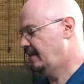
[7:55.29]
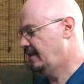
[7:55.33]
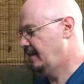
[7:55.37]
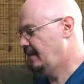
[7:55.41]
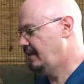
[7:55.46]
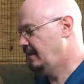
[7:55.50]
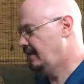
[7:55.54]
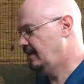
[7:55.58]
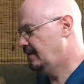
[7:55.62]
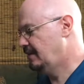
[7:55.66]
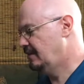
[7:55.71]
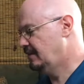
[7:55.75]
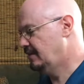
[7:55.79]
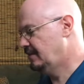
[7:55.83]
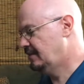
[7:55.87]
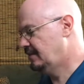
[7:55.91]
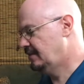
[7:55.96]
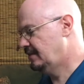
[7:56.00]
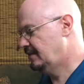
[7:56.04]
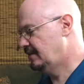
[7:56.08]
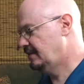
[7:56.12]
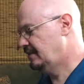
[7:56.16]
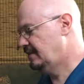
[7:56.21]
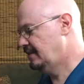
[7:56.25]
and
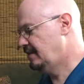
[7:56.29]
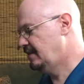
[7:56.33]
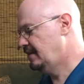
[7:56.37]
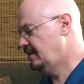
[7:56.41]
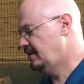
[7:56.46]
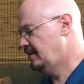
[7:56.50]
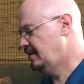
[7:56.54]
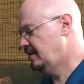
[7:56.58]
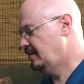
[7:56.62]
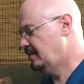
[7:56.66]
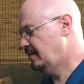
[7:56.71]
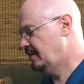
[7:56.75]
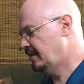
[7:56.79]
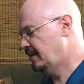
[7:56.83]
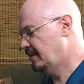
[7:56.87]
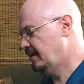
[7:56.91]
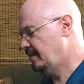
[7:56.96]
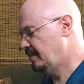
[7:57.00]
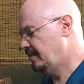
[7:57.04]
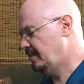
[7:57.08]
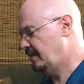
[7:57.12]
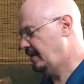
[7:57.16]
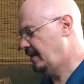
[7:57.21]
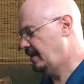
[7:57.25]
see what
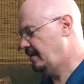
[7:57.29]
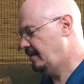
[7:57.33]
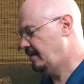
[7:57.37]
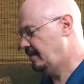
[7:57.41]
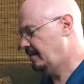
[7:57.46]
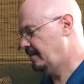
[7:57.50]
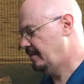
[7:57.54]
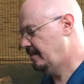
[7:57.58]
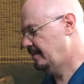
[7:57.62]
comes out.